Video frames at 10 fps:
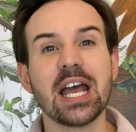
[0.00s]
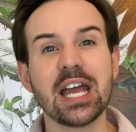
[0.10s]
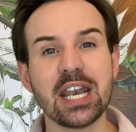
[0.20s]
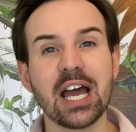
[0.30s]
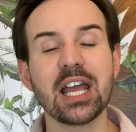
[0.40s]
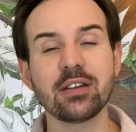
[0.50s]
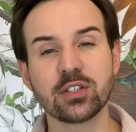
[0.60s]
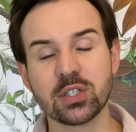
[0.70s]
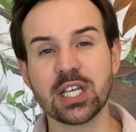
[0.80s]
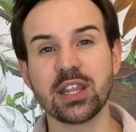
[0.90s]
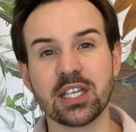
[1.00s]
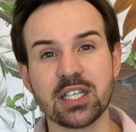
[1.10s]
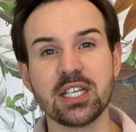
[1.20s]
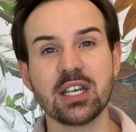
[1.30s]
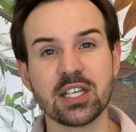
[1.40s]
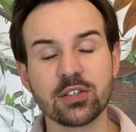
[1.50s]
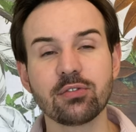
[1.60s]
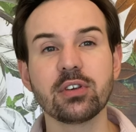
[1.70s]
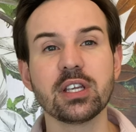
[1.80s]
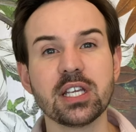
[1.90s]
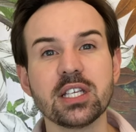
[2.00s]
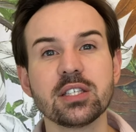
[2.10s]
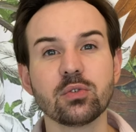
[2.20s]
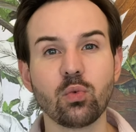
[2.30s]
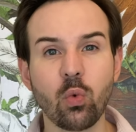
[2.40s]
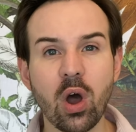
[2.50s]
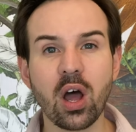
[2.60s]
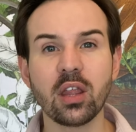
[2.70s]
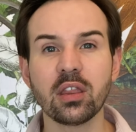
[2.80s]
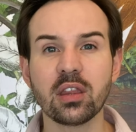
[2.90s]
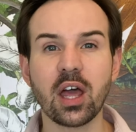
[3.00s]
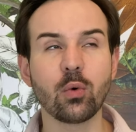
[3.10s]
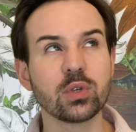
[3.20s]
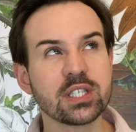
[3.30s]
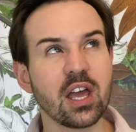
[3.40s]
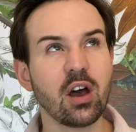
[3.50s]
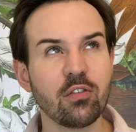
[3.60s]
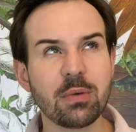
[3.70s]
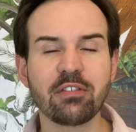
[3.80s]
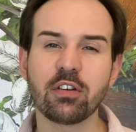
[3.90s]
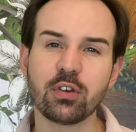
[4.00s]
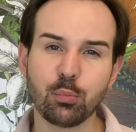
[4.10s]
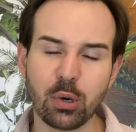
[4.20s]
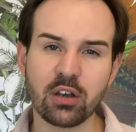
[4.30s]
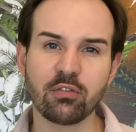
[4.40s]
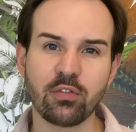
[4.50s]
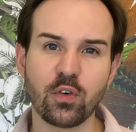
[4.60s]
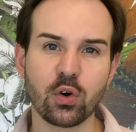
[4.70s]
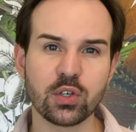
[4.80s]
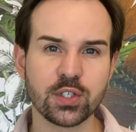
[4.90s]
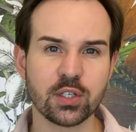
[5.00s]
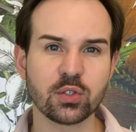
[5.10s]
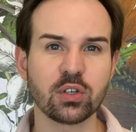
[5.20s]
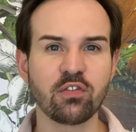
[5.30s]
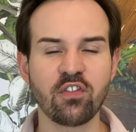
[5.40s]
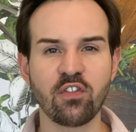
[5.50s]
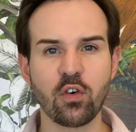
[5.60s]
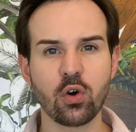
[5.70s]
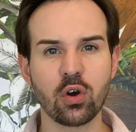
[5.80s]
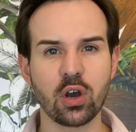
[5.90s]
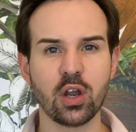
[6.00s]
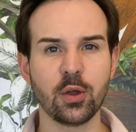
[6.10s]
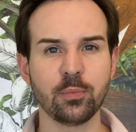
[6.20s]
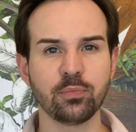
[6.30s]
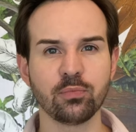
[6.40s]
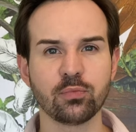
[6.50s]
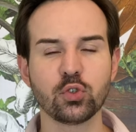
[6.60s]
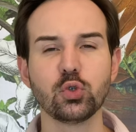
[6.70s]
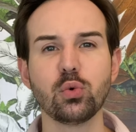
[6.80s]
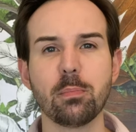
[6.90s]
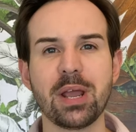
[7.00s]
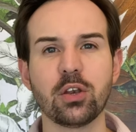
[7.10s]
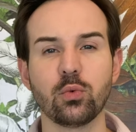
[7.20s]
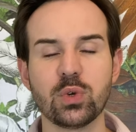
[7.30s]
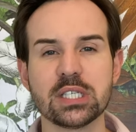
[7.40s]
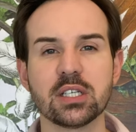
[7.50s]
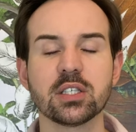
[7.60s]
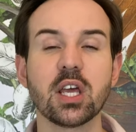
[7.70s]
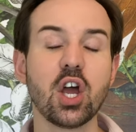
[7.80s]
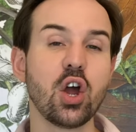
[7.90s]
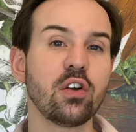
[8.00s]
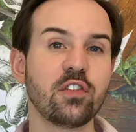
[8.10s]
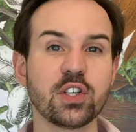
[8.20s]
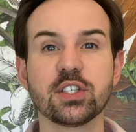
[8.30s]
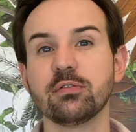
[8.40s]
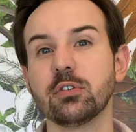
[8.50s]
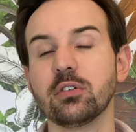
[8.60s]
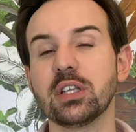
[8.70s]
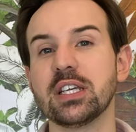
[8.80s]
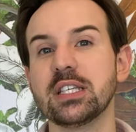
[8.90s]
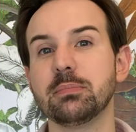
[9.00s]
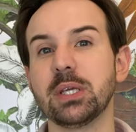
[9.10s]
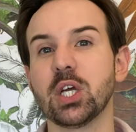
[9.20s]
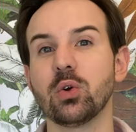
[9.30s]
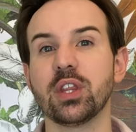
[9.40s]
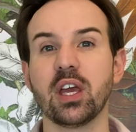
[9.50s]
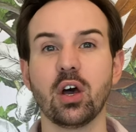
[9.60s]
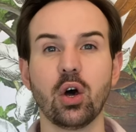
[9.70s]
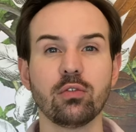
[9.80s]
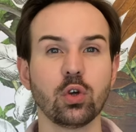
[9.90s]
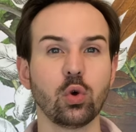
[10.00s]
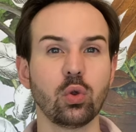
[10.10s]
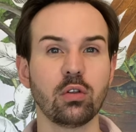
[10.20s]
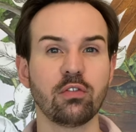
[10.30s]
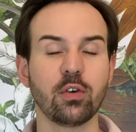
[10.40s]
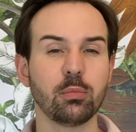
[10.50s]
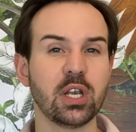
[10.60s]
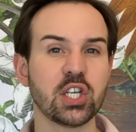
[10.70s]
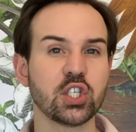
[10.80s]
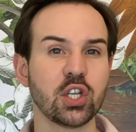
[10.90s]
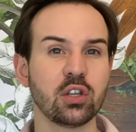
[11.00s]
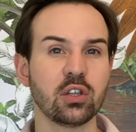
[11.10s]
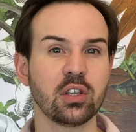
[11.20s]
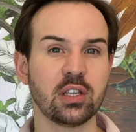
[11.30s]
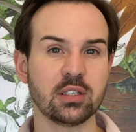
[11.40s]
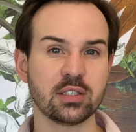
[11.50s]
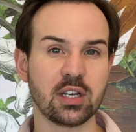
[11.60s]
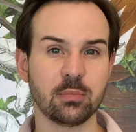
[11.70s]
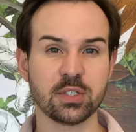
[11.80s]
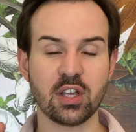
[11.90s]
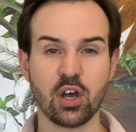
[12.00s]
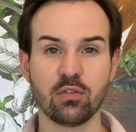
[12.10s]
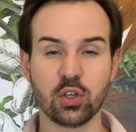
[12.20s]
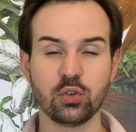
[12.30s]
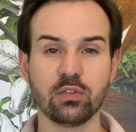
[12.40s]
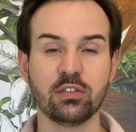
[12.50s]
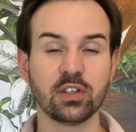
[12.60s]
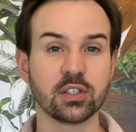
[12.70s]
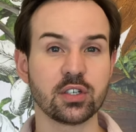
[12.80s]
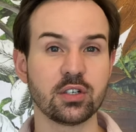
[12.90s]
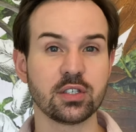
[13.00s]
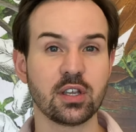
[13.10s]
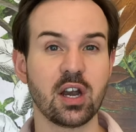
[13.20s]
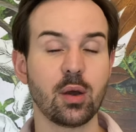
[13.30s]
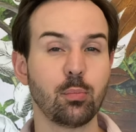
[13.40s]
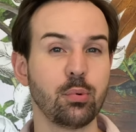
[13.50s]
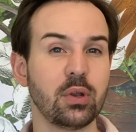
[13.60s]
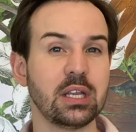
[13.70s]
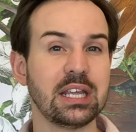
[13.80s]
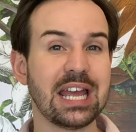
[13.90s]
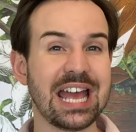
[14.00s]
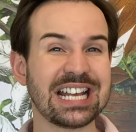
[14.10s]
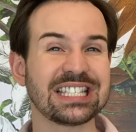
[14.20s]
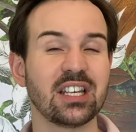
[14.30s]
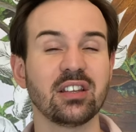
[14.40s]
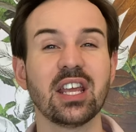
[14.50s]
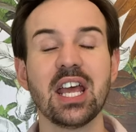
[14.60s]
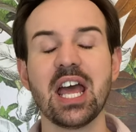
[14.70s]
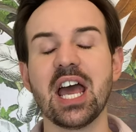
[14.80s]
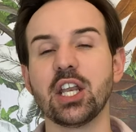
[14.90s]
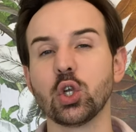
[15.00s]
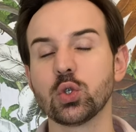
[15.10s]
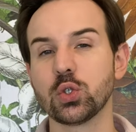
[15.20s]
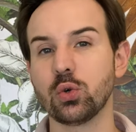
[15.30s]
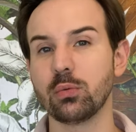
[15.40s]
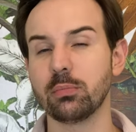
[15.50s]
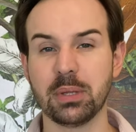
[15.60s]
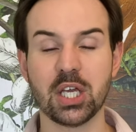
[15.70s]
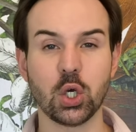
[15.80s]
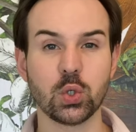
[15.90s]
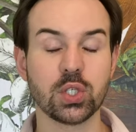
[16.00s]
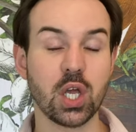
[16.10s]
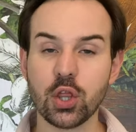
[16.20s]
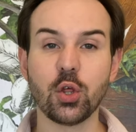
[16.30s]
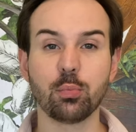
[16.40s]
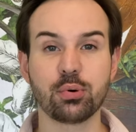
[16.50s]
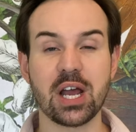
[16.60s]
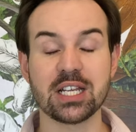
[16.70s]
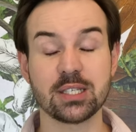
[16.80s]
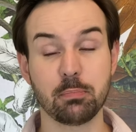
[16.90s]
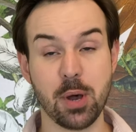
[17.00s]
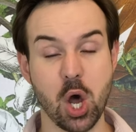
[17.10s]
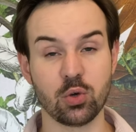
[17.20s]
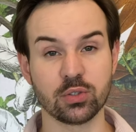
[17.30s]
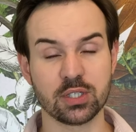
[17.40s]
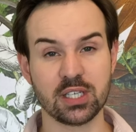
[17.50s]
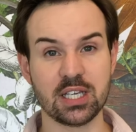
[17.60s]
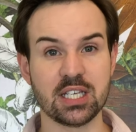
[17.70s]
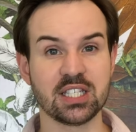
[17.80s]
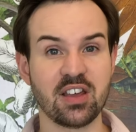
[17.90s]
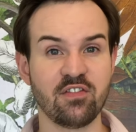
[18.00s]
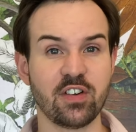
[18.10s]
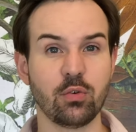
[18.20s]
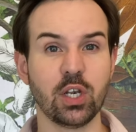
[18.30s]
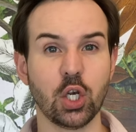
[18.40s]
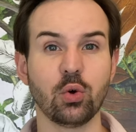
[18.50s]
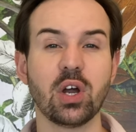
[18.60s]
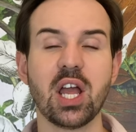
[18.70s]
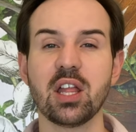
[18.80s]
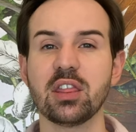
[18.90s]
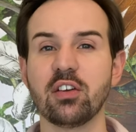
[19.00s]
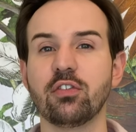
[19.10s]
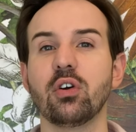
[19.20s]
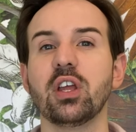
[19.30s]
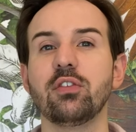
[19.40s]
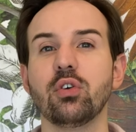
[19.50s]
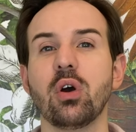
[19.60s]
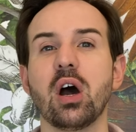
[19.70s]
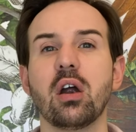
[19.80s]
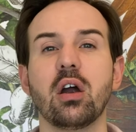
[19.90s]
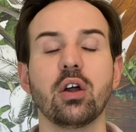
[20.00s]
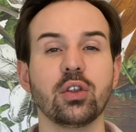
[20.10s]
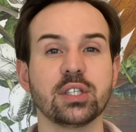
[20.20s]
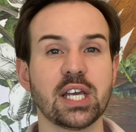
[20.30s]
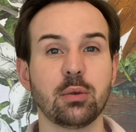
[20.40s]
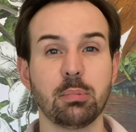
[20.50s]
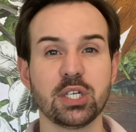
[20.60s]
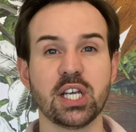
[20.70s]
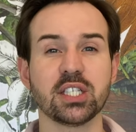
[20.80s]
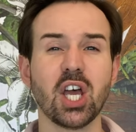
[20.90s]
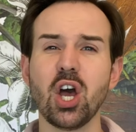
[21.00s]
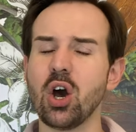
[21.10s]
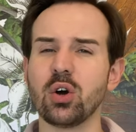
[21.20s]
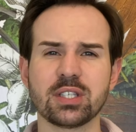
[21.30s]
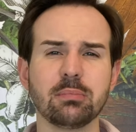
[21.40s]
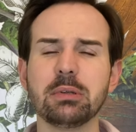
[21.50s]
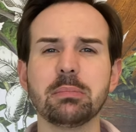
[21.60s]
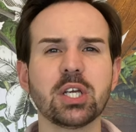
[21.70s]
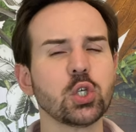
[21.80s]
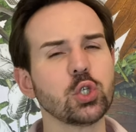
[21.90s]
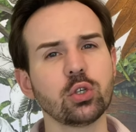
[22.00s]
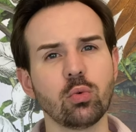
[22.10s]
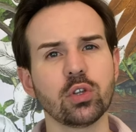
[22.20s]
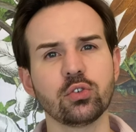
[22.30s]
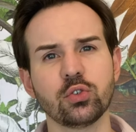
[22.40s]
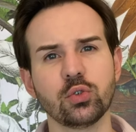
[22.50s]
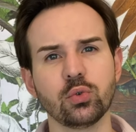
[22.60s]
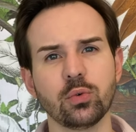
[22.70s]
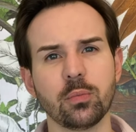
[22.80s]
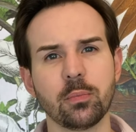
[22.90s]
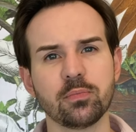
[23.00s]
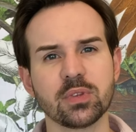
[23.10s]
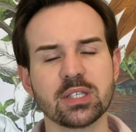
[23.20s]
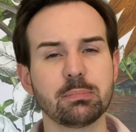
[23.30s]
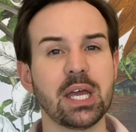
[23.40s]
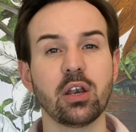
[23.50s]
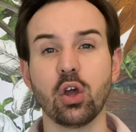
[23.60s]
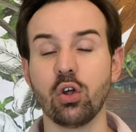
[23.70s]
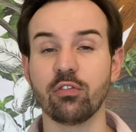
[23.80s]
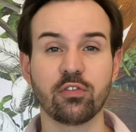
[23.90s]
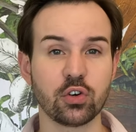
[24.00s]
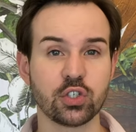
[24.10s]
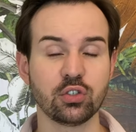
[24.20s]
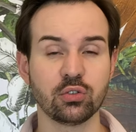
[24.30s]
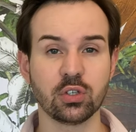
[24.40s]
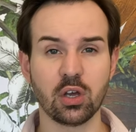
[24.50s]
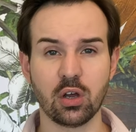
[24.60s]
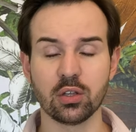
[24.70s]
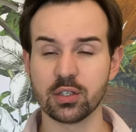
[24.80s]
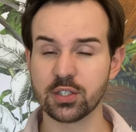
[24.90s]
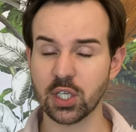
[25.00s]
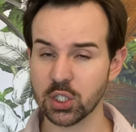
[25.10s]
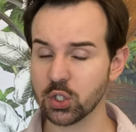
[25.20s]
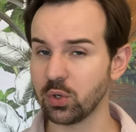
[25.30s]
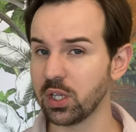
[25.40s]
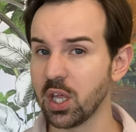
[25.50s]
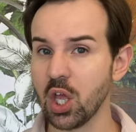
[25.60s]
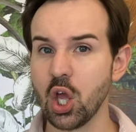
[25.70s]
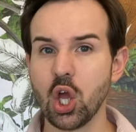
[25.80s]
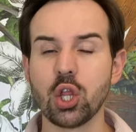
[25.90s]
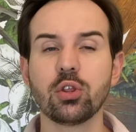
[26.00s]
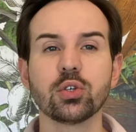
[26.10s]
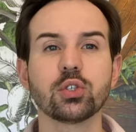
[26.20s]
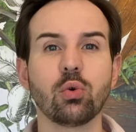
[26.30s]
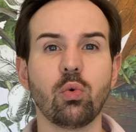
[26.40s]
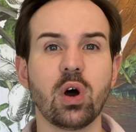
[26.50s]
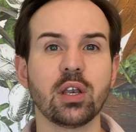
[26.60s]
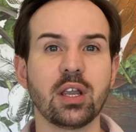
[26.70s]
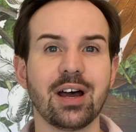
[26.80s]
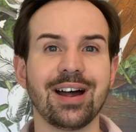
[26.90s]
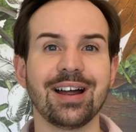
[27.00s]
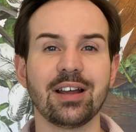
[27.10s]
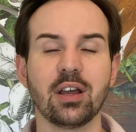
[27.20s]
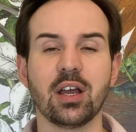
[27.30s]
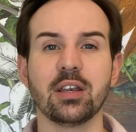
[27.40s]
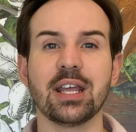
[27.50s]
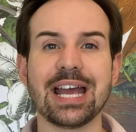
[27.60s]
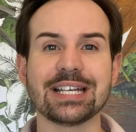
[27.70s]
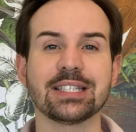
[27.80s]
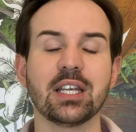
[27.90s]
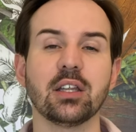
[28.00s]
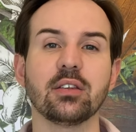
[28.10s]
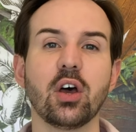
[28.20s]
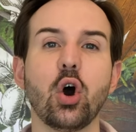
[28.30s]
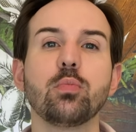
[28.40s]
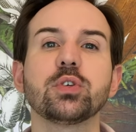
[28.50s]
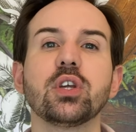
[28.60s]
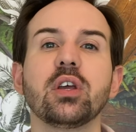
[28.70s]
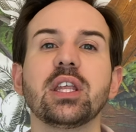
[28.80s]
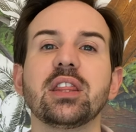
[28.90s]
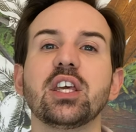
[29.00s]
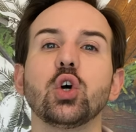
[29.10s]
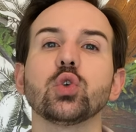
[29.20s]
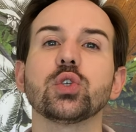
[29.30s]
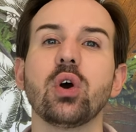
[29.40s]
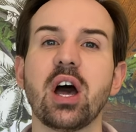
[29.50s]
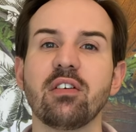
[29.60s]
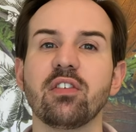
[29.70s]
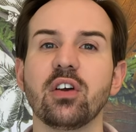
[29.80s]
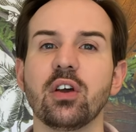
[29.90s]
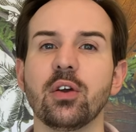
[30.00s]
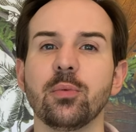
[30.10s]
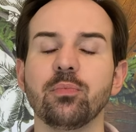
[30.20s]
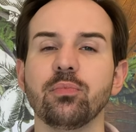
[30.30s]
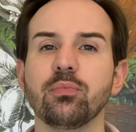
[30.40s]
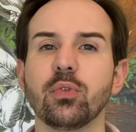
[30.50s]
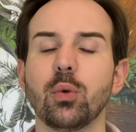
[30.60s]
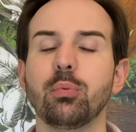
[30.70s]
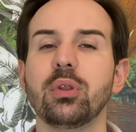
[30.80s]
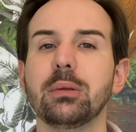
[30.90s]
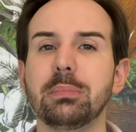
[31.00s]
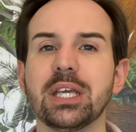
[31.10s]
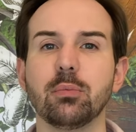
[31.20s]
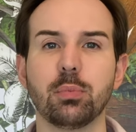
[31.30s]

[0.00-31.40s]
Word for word: And I have to say that Innisfree is one, I would say, of my favorite brands for sunscreen for um, two main reasons. First of all is because the overall formulation in terms of U V filters are pretty excellent, and also because the price pound is very low, and therefore if you are on a tight budget or simply because you don't want to spend a fortune on sunscreen, those one are an excellent option, and they also have um, a pretty big